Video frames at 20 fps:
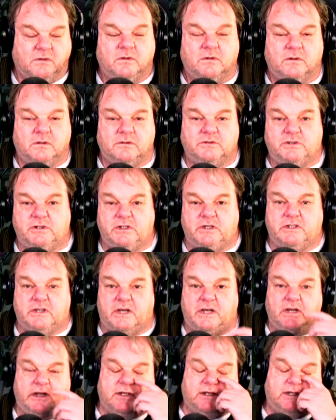Oh, gee,
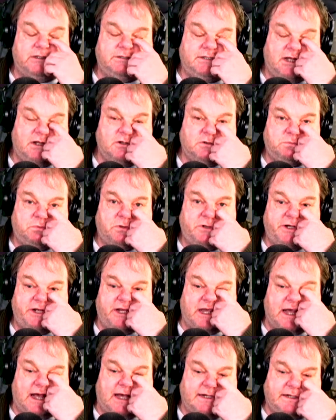Dana, that sounds
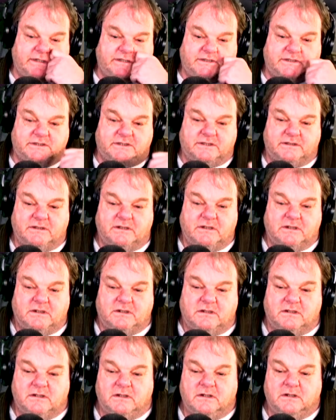pretty honest.
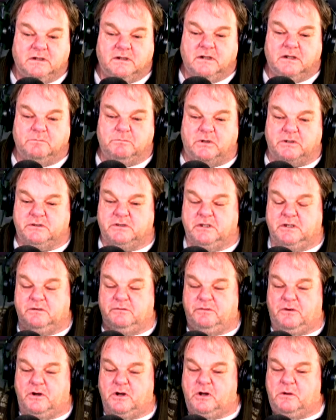But the
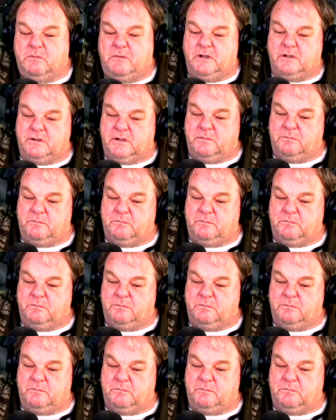environmental